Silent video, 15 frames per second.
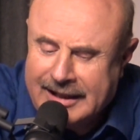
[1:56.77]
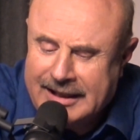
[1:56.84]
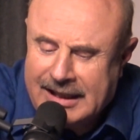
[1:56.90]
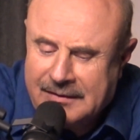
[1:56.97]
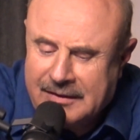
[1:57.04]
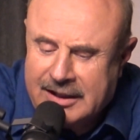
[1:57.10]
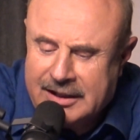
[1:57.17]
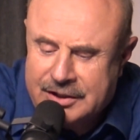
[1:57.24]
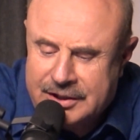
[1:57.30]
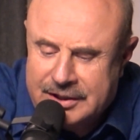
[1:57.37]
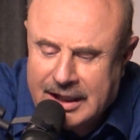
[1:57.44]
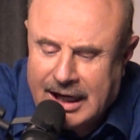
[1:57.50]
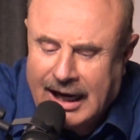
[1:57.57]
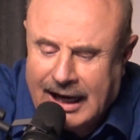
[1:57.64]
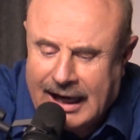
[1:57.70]
Give it a
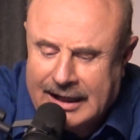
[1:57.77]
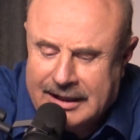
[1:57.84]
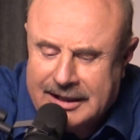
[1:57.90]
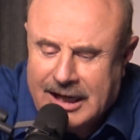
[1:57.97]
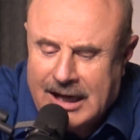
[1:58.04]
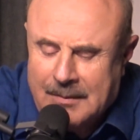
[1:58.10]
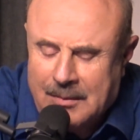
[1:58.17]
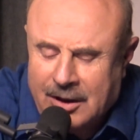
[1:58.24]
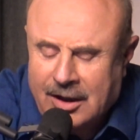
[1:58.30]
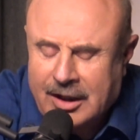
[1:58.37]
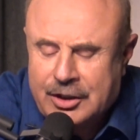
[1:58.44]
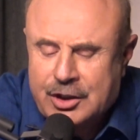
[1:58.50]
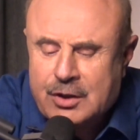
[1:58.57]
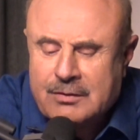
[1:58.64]
shot. Come on,